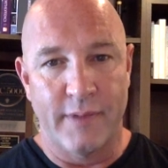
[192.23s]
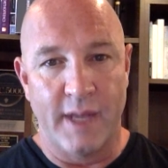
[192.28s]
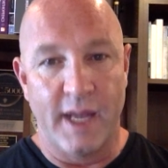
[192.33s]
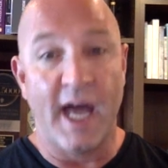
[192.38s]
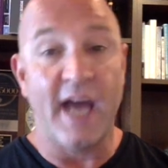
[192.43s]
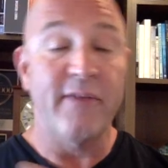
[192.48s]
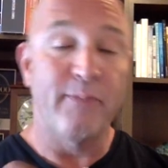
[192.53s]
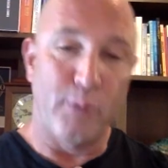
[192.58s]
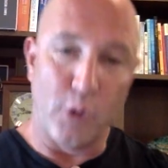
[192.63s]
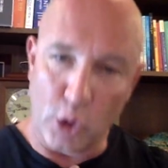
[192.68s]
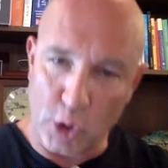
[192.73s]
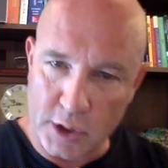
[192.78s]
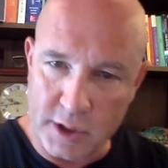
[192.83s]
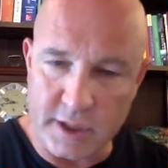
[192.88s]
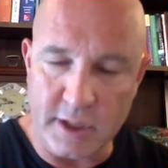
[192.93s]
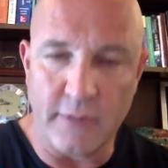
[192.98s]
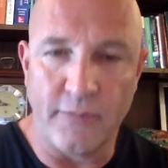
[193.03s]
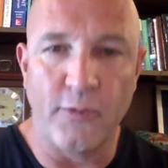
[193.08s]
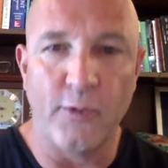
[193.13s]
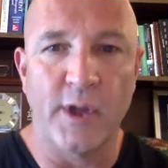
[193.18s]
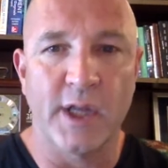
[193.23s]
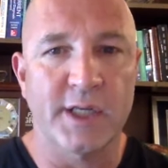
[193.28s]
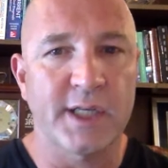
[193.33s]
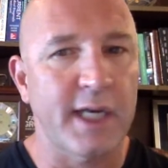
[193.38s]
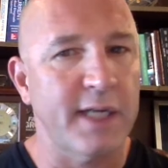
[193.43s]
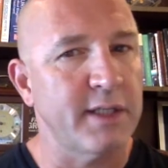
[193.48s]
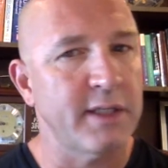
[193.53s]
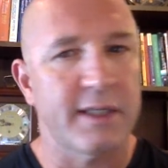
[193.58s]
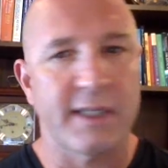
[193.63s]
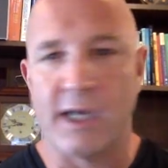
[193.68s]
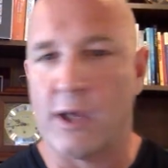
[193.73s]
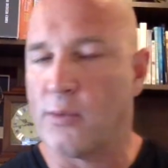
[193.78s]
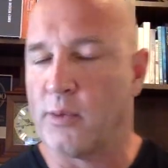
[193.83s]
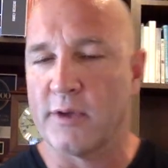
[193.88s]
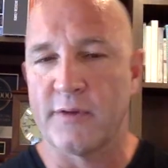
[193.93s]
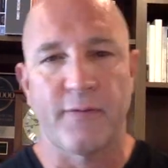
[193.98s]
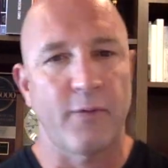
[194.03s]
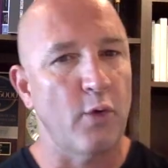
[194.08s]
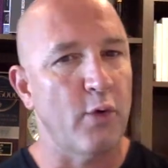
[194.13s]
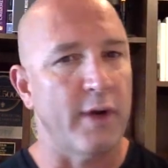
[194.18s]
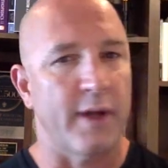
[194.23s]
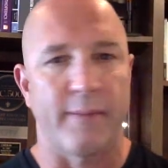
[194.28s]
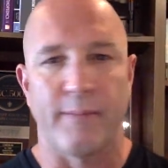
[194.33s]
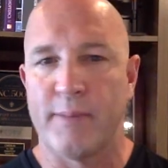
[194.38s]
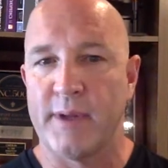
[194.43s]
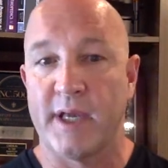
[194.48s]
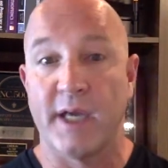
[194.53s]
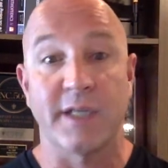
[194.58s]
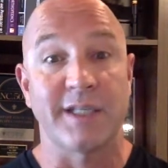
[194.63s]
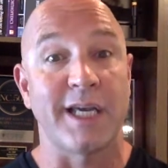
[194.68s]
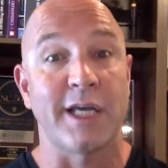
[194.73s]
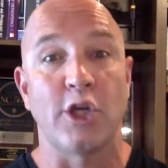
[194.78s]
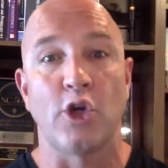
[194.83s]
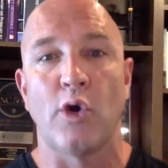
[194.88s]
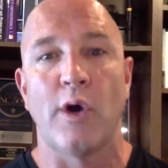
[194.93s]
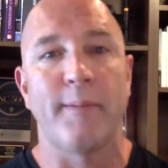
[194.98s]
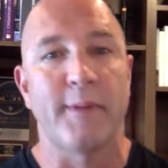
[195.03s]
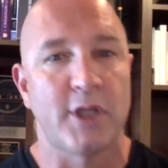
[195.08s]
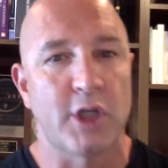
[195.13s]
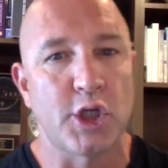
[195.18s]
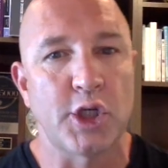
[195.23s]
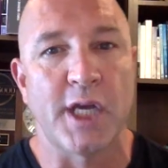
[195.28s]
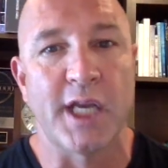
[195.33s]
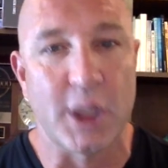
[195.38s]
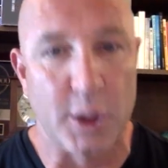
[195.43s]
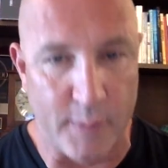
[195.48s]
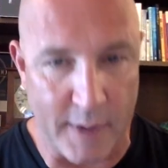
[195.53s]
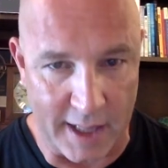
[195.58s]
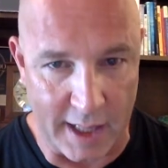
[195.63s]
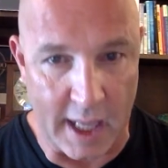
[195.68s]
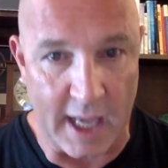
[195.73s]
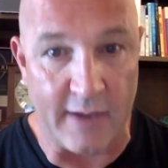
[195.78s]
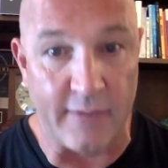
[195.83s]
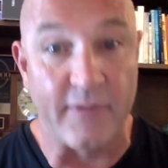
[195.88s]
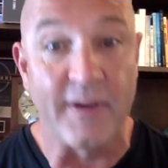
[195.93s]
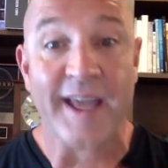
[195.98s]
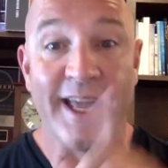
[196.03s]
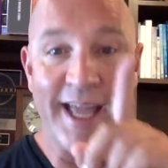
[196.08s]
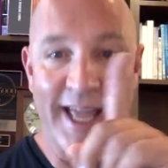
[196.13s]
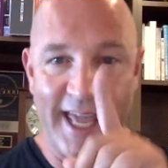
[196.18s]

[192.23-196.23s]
I purchased the franchise in Southwest Florida because I know how much it changed my life.